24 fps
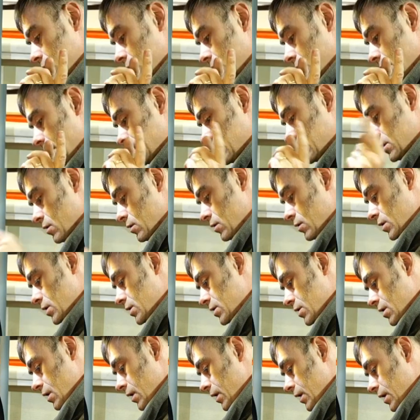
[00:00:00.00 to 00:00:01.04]
and that's not a good
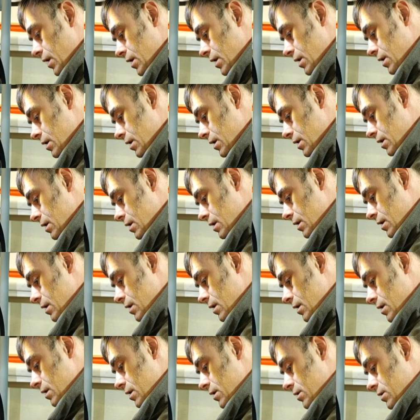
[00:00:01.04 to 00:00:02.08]
sign.
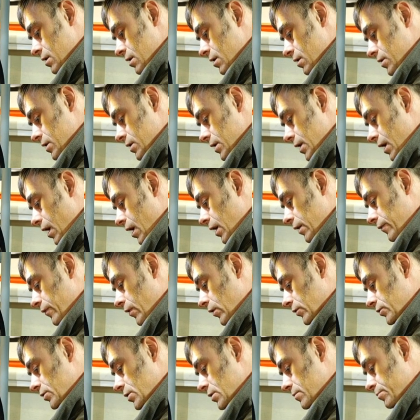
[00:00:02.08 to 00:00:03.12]
So the high
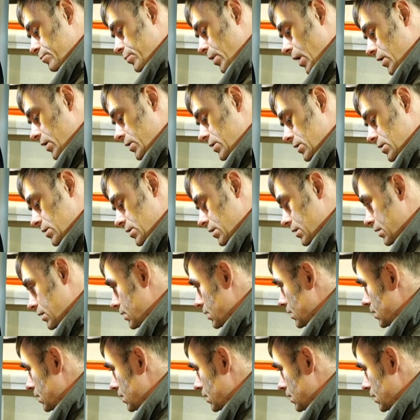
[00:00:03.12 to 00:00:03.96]
voltage bus